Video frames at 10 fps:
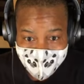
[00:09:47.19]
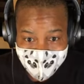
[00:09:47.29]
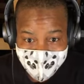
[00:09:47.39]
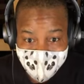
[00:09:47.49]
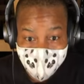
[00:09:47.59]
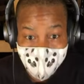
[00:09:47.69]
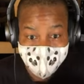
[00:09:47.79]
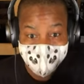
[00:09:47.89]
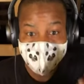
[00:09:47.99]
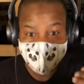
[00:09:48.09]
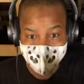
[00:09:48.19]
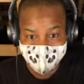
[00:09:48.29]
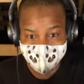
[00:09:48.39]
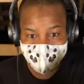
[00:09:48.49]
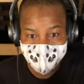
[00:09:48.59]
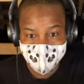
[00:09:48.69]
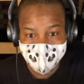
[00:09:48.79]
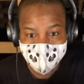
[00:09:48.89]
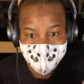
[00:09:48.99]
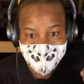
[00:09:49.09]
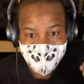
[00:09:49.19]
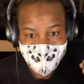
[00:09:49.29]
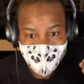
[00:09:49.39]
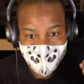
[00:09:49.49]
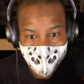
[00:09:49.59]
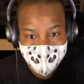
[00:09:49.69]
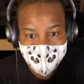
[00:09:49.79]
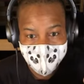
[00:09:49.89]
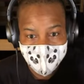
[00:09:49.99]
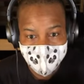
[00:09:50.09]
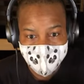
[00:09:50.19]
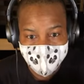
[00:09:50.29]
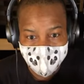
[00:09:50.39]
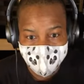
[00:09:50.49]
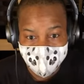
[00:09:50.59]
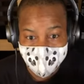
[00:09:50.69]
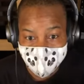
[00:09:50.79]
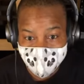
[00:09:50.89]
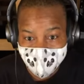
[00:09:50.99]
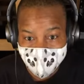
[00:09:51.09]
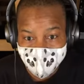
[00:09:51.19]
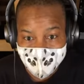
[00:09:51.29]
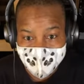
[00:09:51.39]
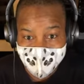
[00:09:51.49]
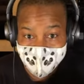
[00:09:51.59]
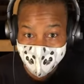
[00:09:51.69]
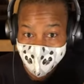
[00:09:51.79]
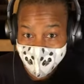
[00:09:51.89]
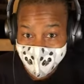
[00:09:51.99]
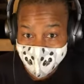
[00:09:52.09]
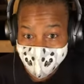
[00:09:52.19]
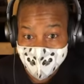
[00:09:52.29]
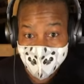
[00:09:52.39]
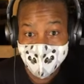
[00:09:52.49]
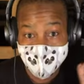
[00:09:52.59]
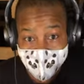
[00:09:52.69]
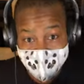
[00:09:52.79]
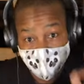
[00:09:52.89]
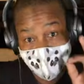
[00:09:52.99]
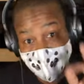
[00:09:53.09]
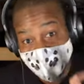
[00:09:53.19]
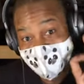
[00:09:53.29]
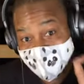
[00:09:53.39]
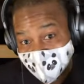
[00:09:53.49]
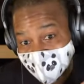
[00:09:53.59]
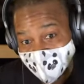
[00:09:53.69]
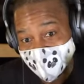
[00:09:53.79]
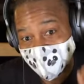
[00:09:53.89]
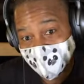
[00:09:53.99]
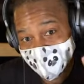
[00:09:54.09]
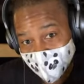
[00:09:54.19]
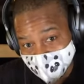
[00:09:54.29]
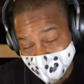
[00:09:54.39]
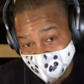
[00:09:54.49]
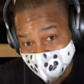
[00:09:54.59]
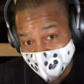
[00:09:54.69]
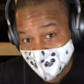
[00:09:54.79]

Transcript: She wants, yes, she does want a longer term solution, not a week, but you're not listening, my friend.